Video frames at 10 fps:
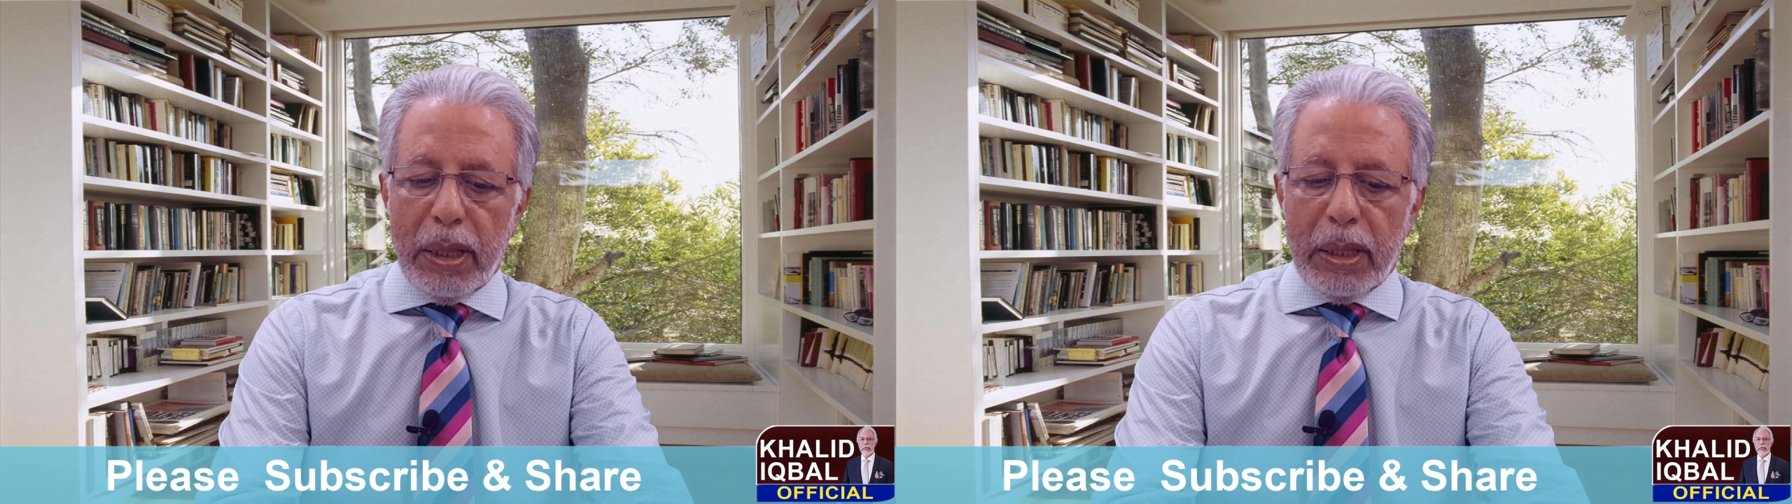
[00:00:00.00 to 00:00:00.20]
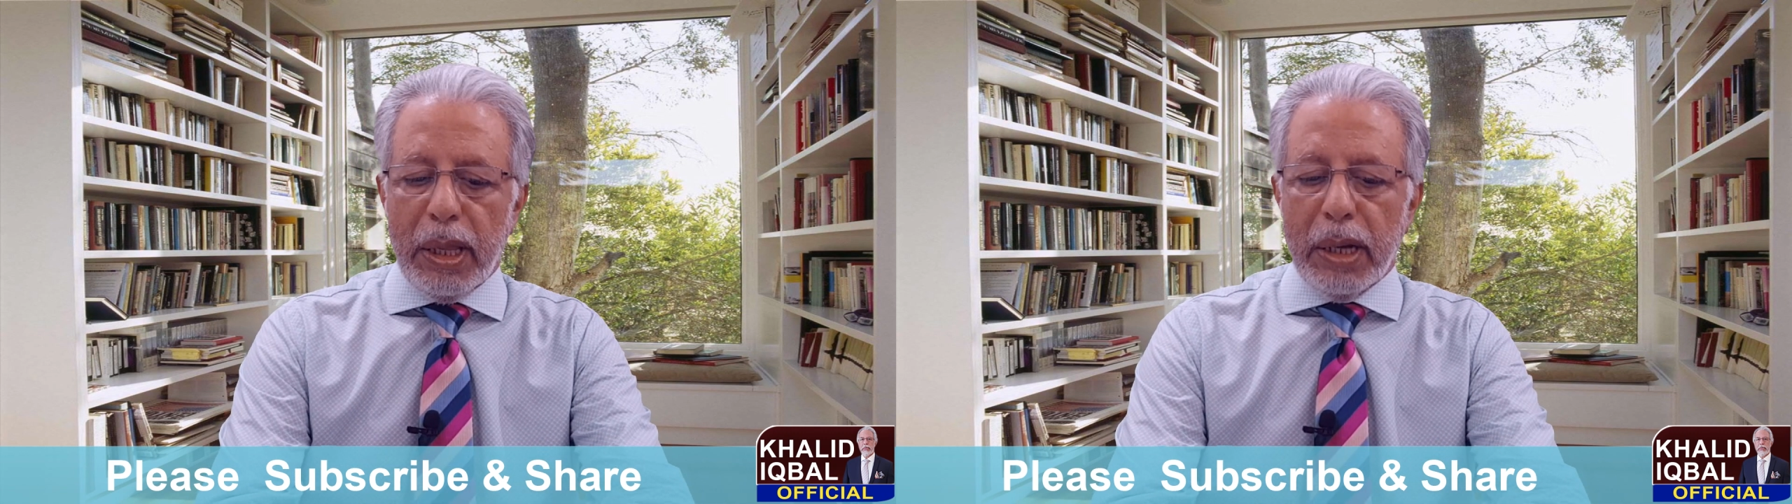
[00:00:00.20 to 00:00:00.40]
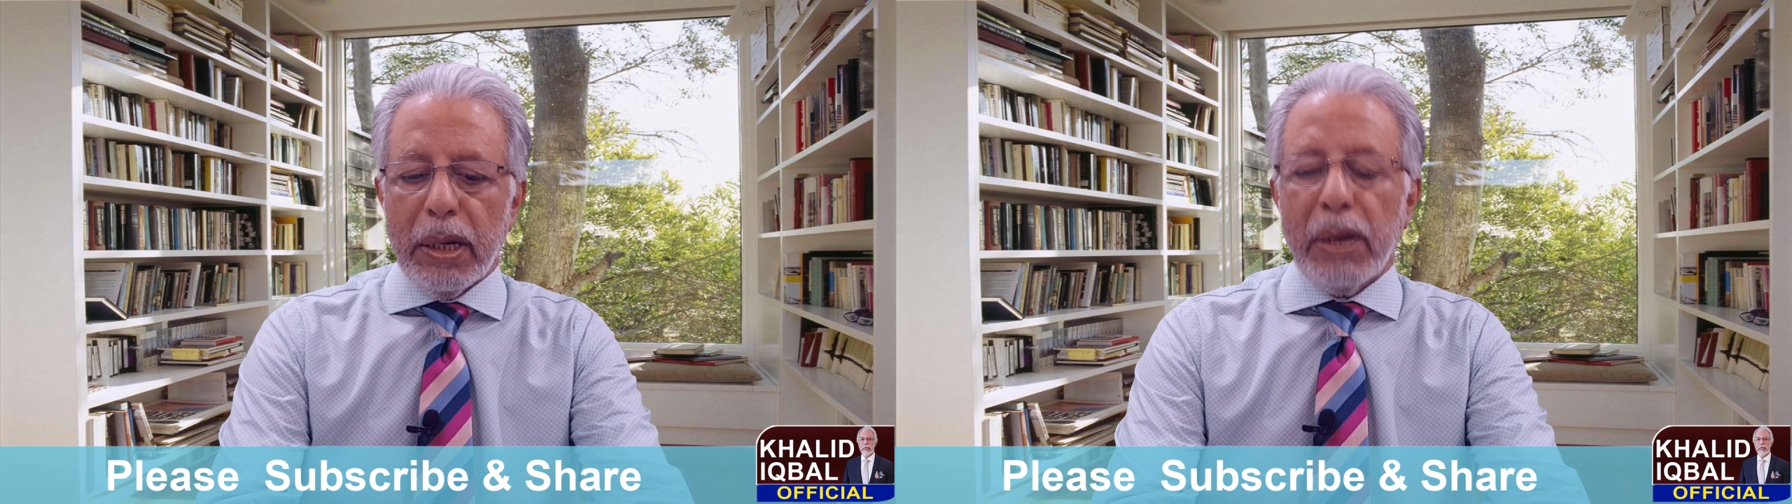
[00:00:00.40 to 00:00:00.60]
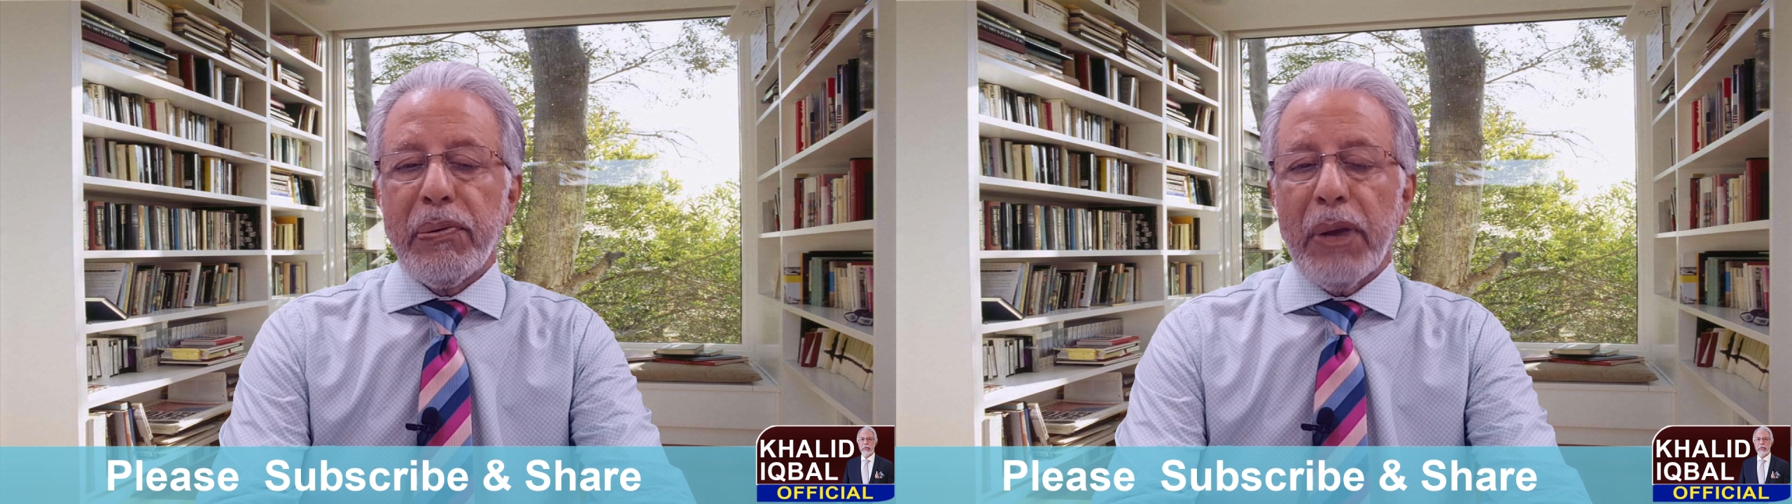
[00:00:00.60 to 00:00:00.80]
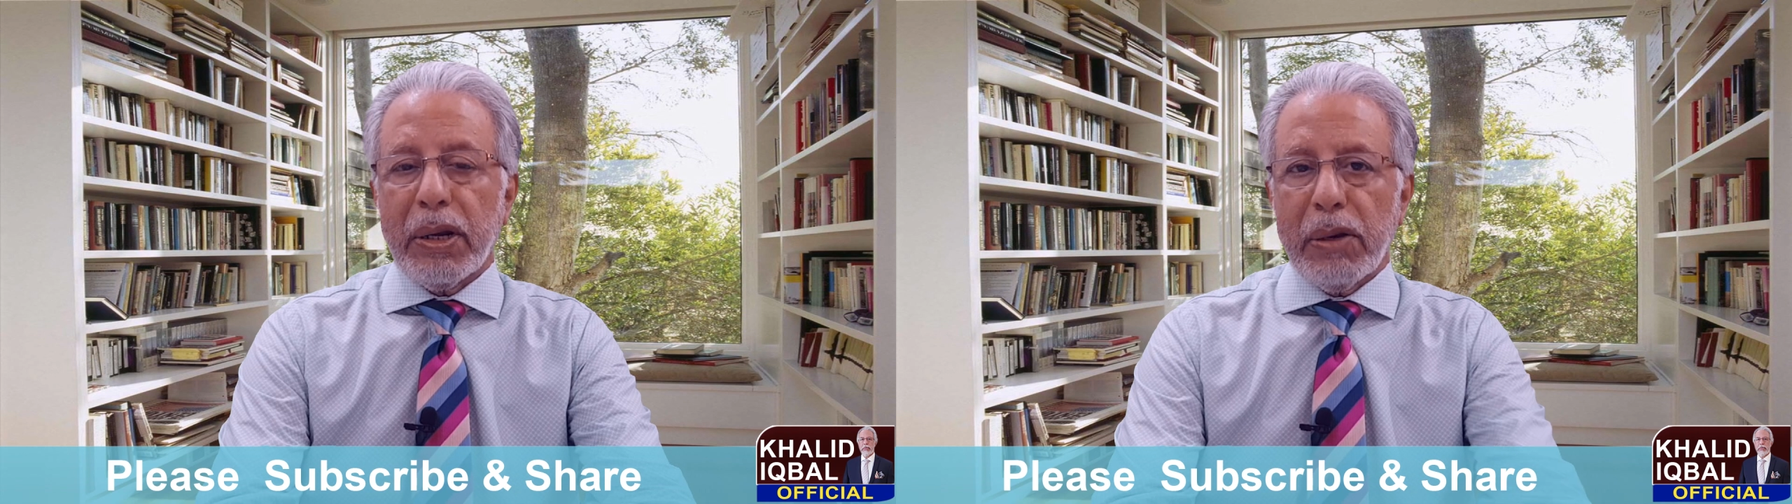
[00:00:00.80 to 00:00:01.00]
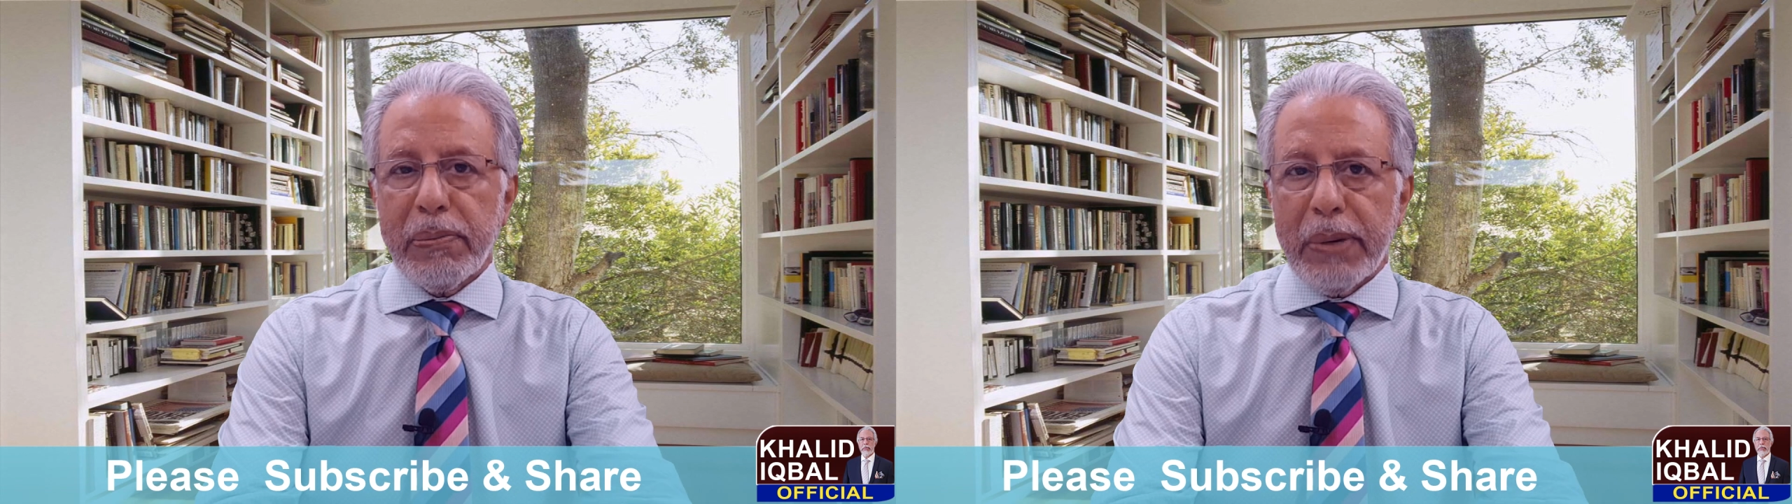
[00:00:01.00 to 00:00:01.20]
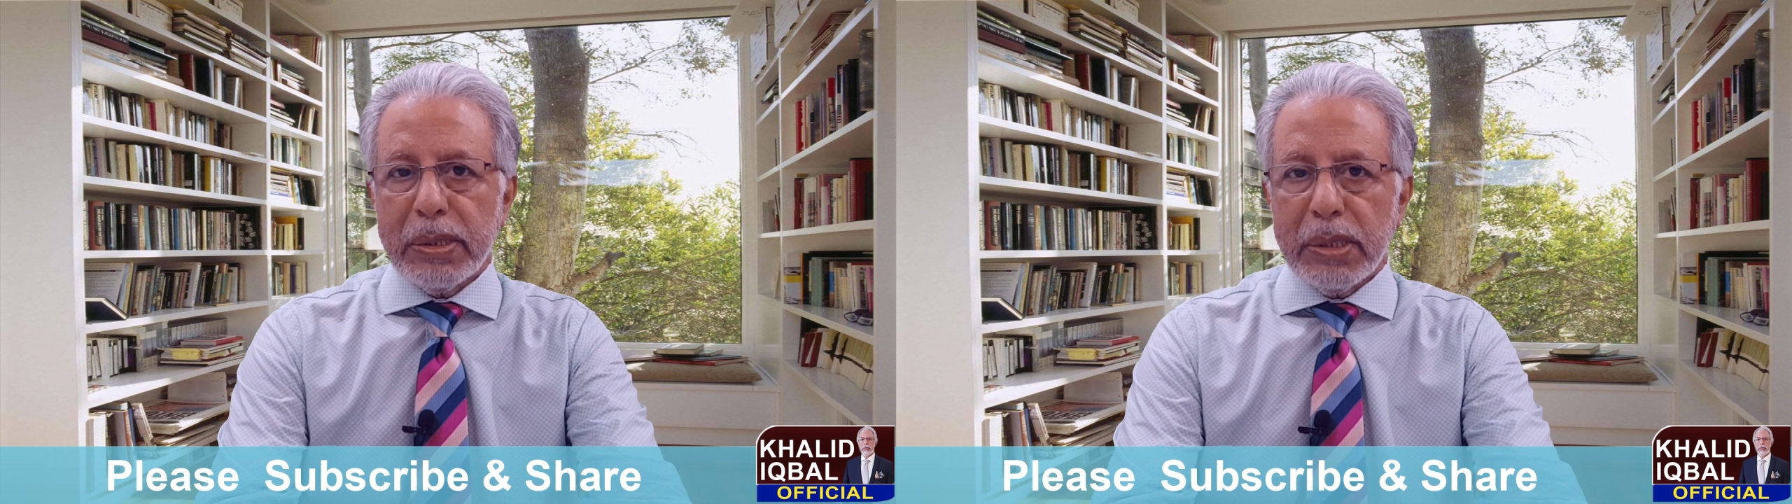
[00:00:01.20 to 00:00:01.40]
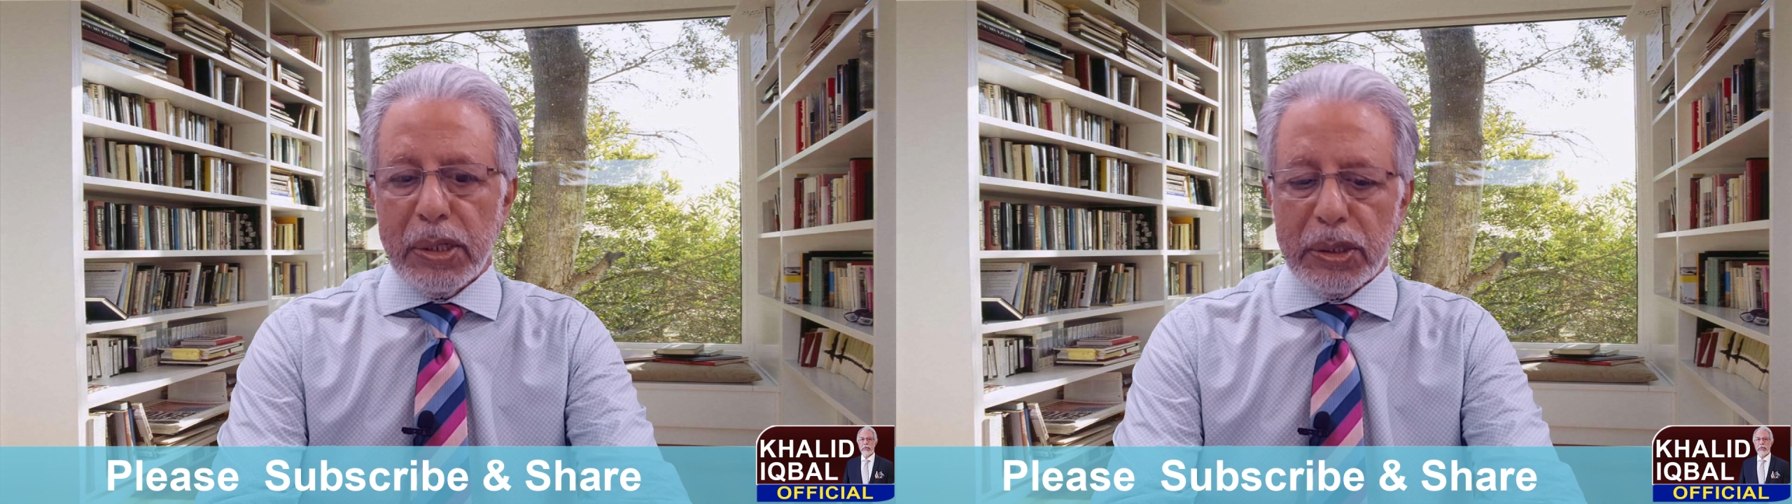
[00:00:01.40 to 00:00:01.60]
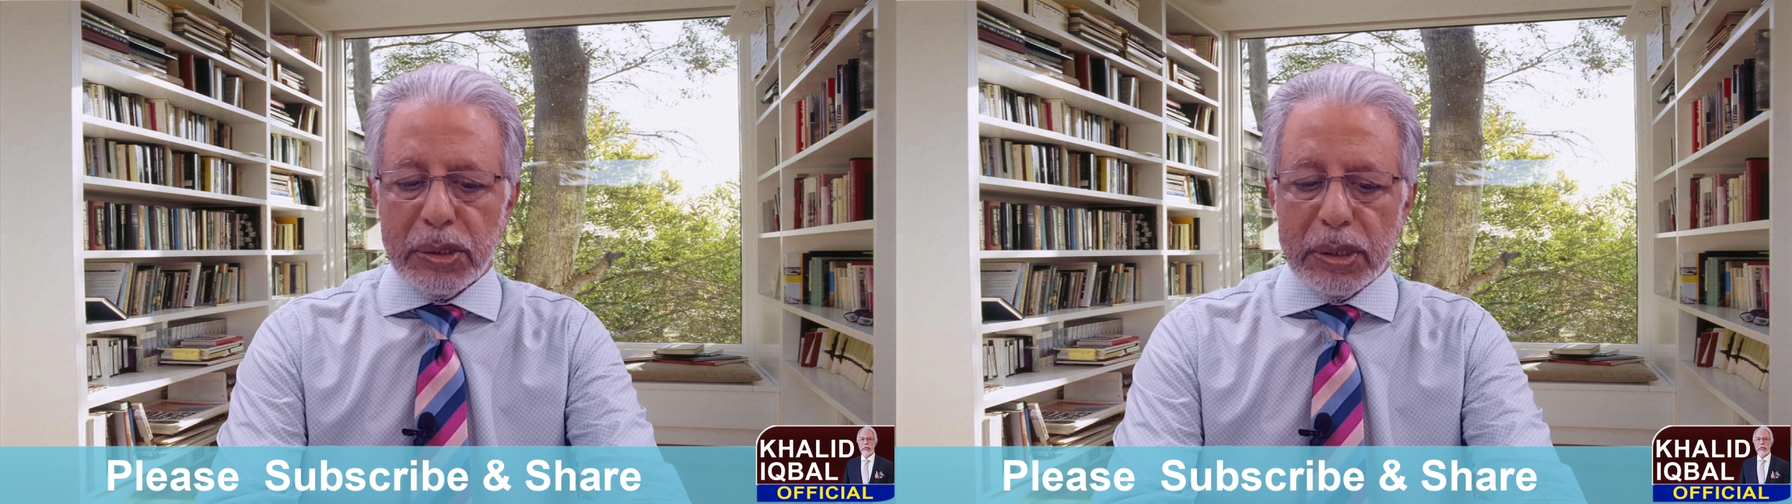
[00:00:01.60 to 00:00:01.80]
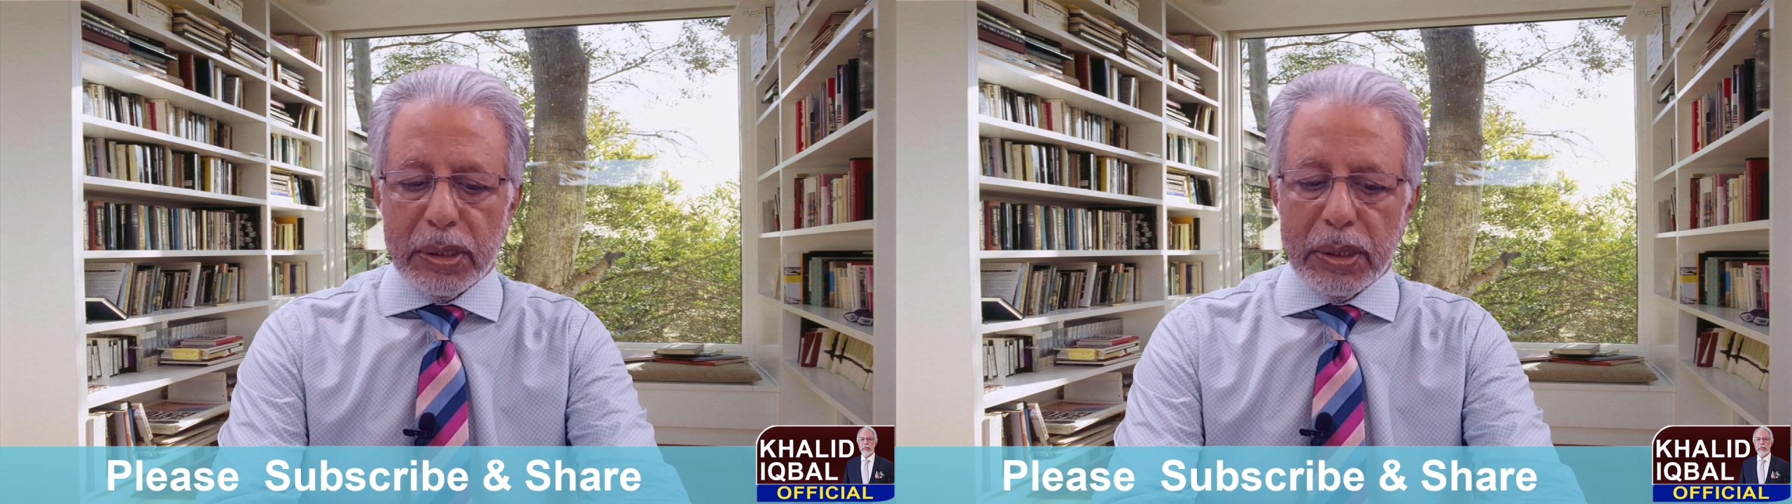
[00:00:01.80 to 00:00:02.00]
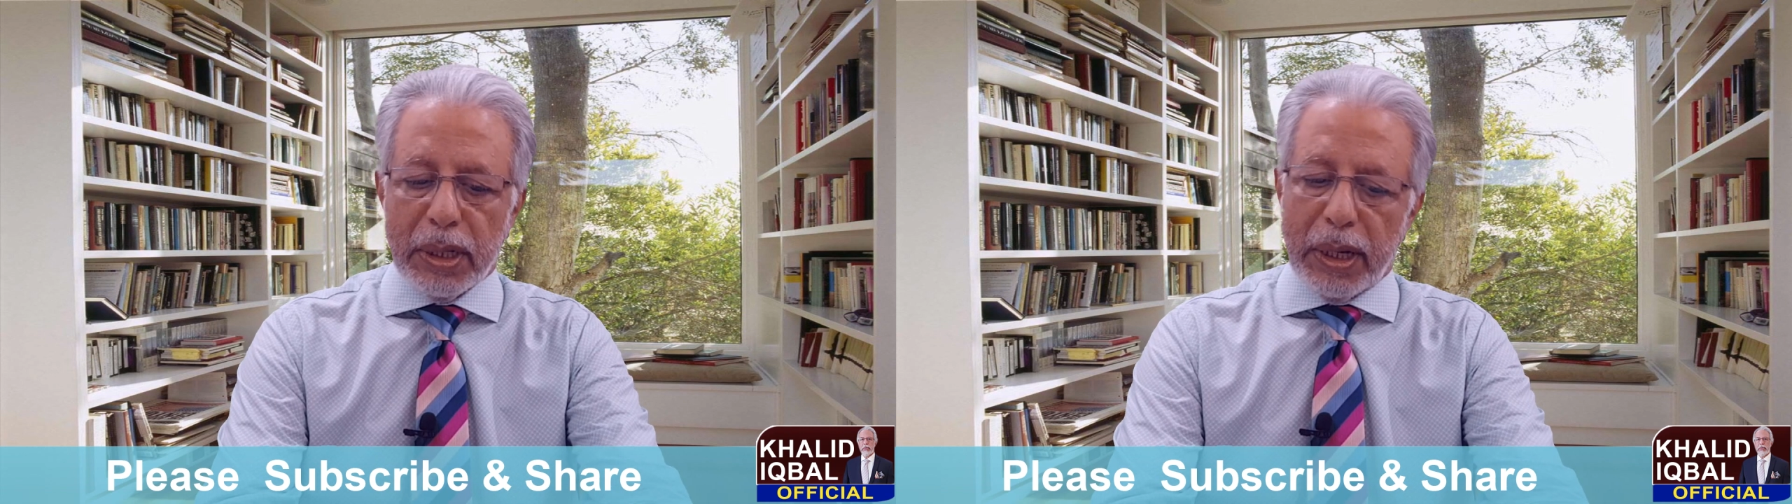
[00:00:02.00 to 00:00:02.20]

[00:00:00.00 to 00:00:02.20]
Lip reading: Then effective presentation.